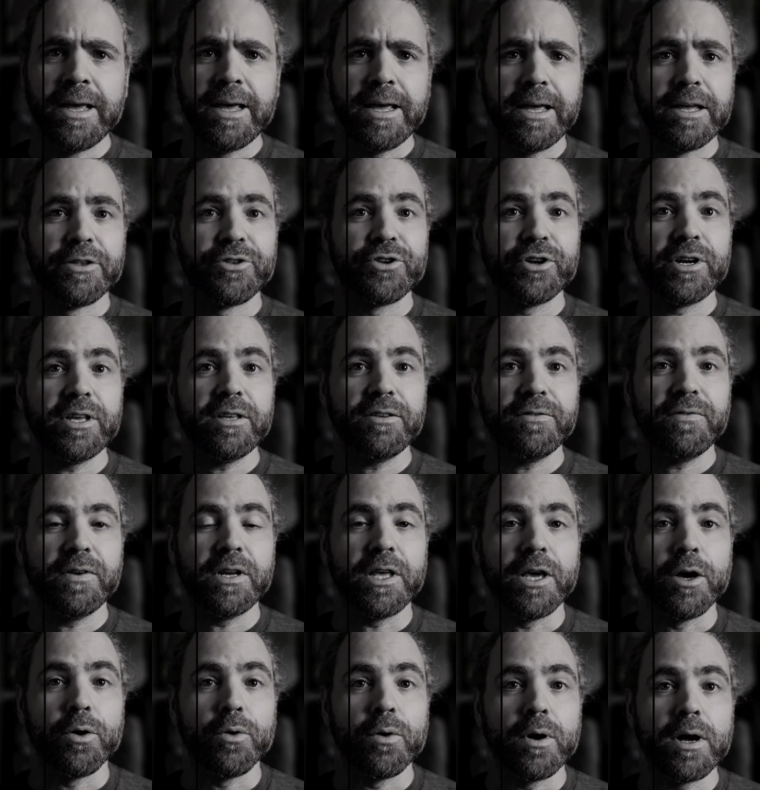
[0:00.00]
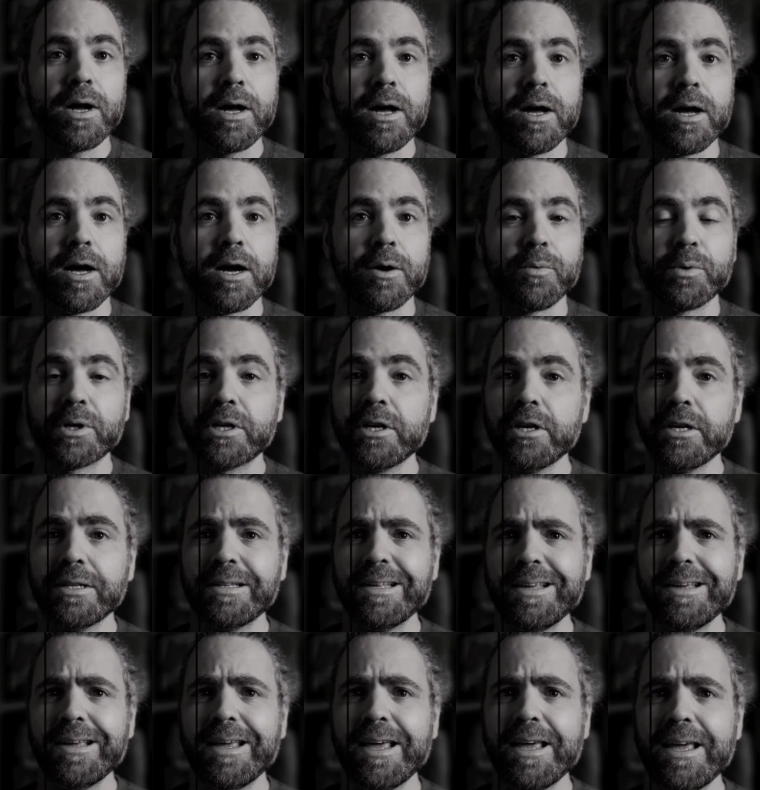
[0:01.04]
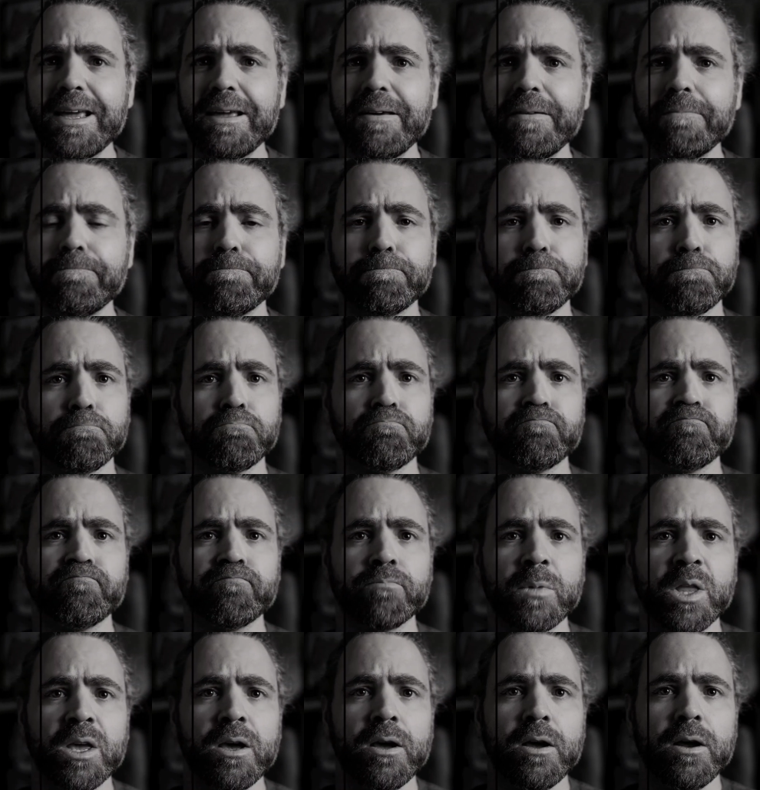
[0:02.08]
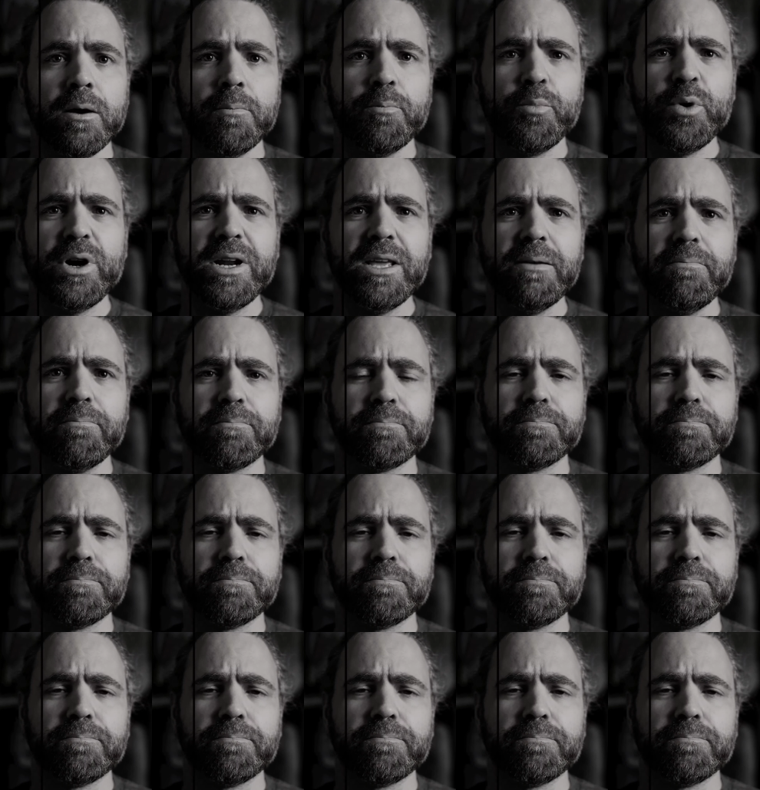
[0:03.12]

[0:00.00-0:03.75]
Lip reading: In today's video, we're going to take a pretty